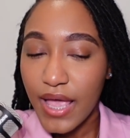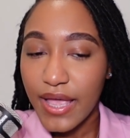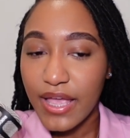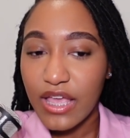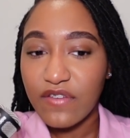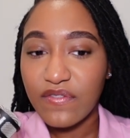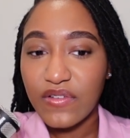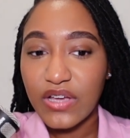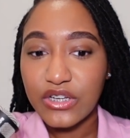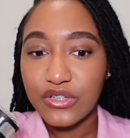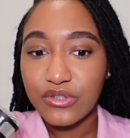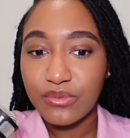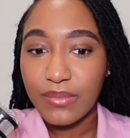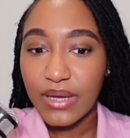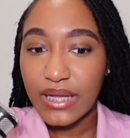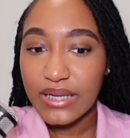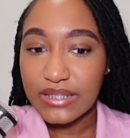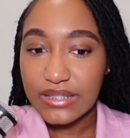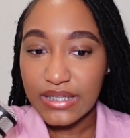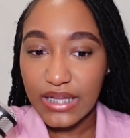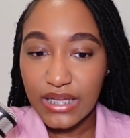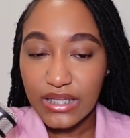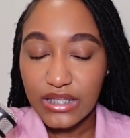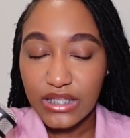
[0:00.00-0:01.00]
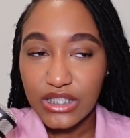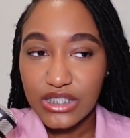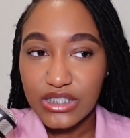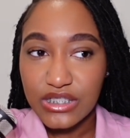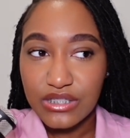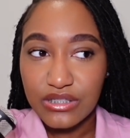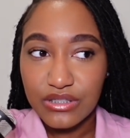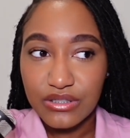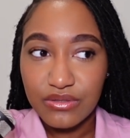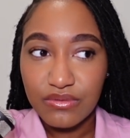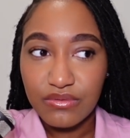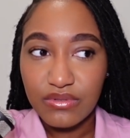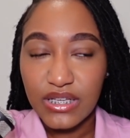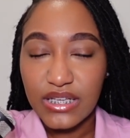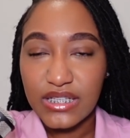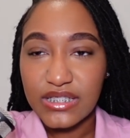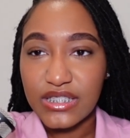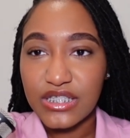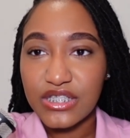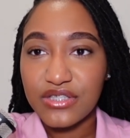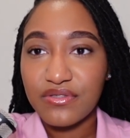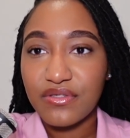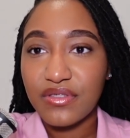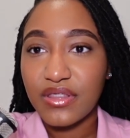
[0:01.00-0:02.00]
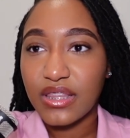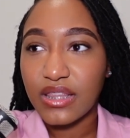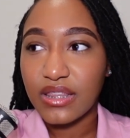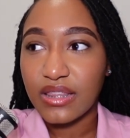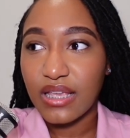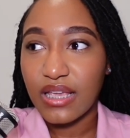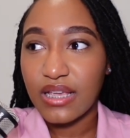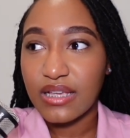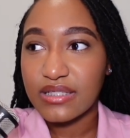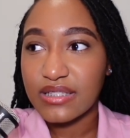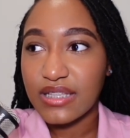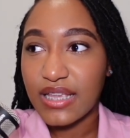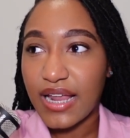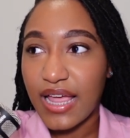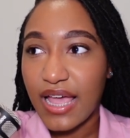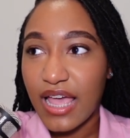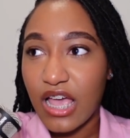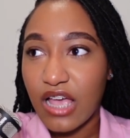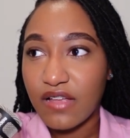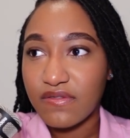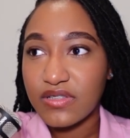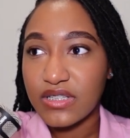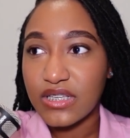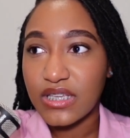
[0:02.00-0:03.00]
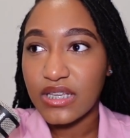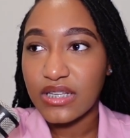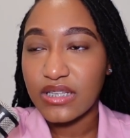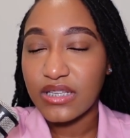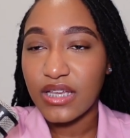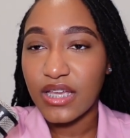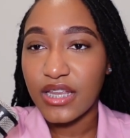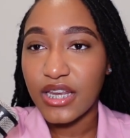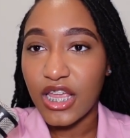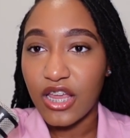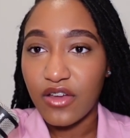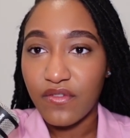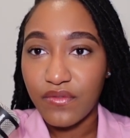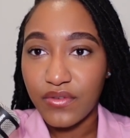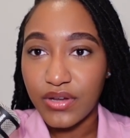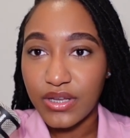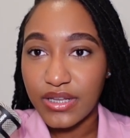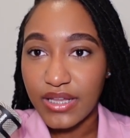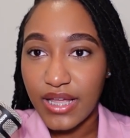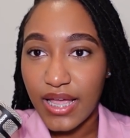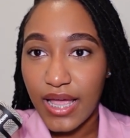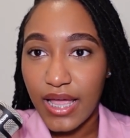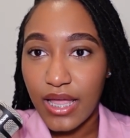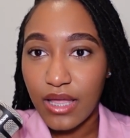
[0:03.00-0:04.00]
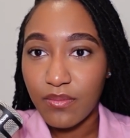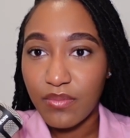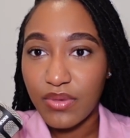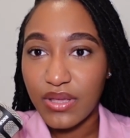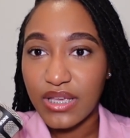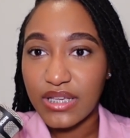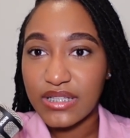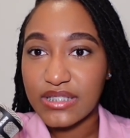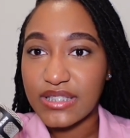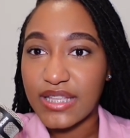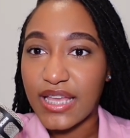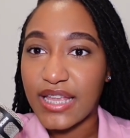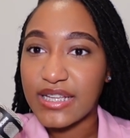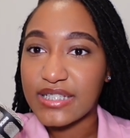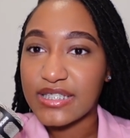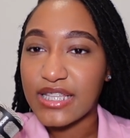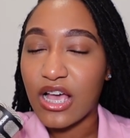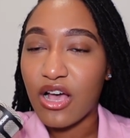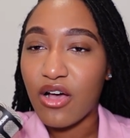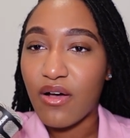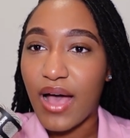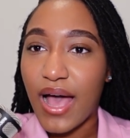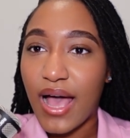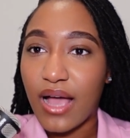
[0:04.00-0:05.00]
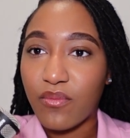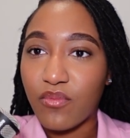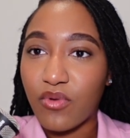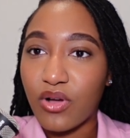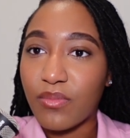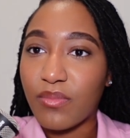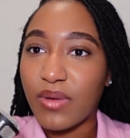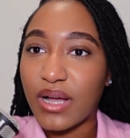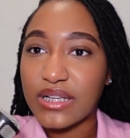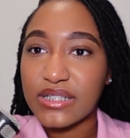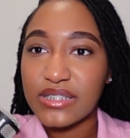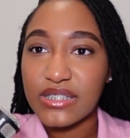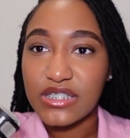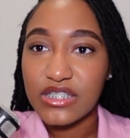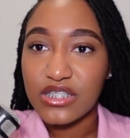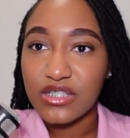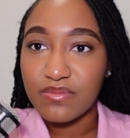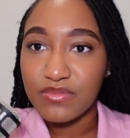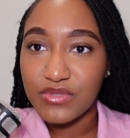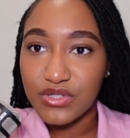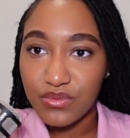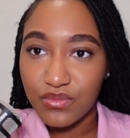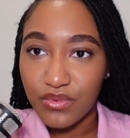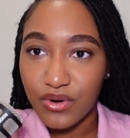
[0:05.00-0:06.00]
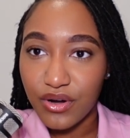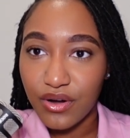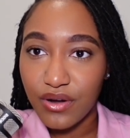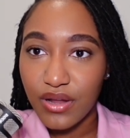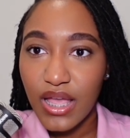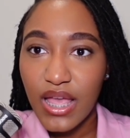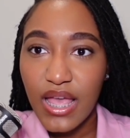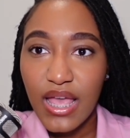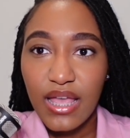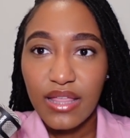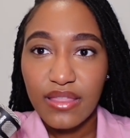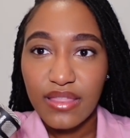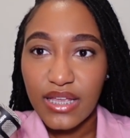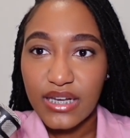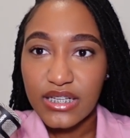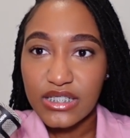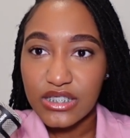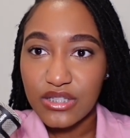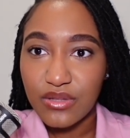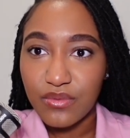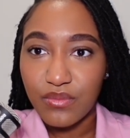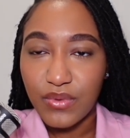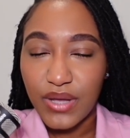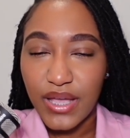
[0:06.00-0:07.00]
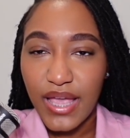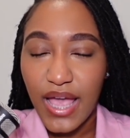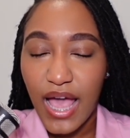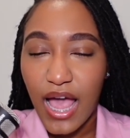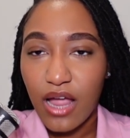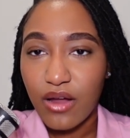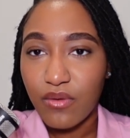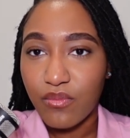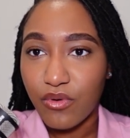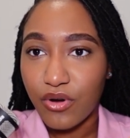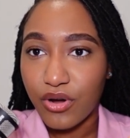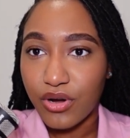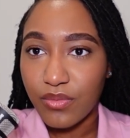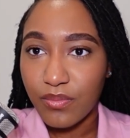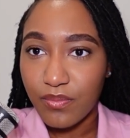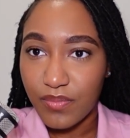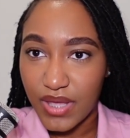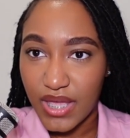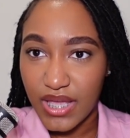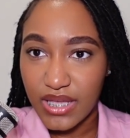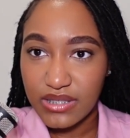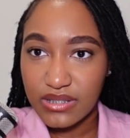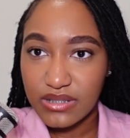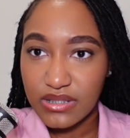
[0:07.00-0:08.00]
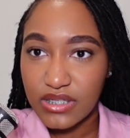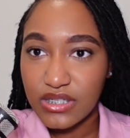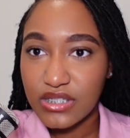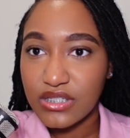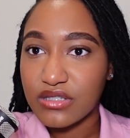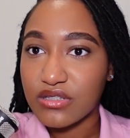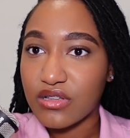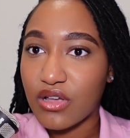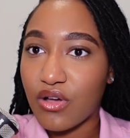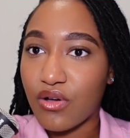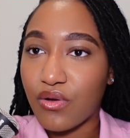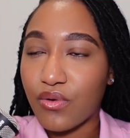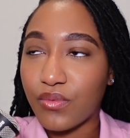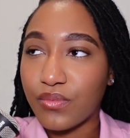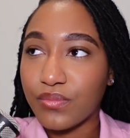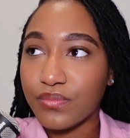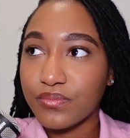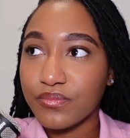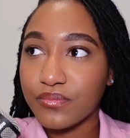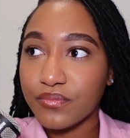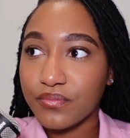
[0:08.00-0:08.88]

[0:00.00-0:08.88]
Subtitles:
If I do my daily to-do list, these are the things that I have to get done every day because that is how I want my system to work. That is the way I work best. So